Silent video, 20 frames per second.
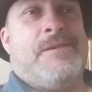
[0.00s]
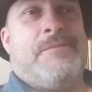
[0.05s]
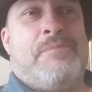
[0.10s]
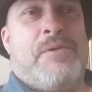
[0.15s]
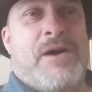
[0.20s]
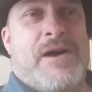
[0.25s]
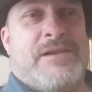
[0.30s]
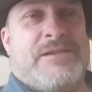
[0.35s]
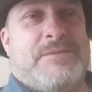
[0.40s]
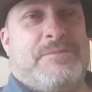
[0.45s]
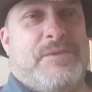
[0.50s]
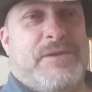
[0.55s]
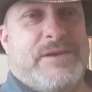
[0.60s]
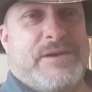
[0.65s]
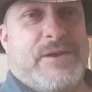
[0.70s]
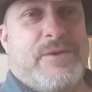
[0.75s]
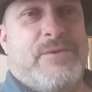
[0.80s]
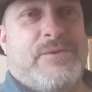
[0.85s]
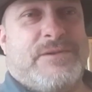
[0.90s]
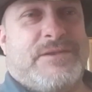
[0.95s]
possibly
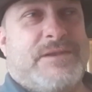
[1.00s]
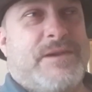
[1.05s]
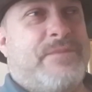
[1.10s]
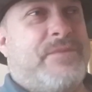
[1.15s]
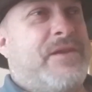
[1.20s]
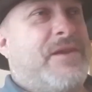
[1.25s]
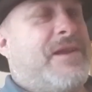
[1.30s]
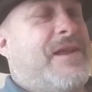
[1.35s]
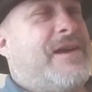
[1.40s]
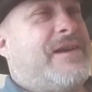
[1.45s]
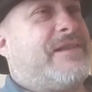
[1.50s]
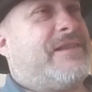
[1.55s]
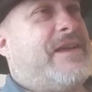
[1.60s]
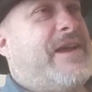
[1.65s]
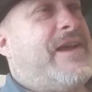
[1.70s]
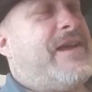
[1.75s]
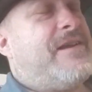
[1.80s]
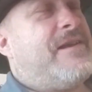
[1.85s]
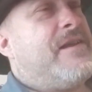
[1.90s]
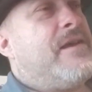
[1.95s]
doing something like
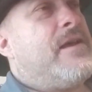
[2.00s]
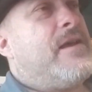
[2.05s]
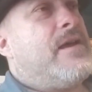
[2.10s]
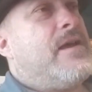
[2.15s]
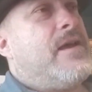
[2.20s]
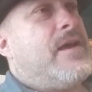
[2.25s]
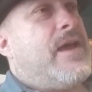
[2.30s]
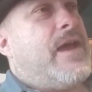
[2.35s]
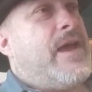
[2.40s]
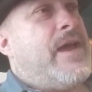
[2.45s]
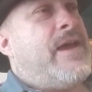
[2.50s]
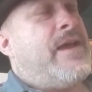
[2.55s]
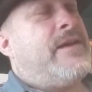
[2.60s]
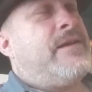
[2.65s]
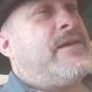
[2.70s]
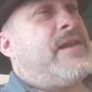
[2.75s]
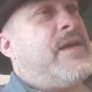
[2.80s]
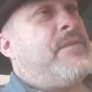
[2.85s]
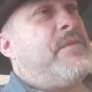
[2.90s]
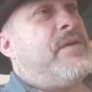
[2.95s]
that.
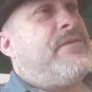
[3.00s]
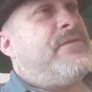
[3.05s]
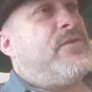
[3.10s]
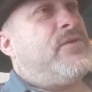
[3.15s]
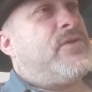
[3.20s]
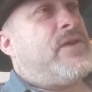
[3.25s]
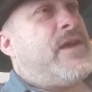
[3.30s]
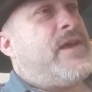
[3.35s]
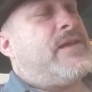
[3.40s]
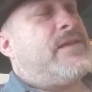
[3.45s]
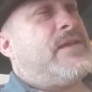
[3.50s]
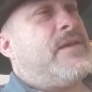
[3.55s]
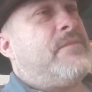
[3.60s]
And tell me if you think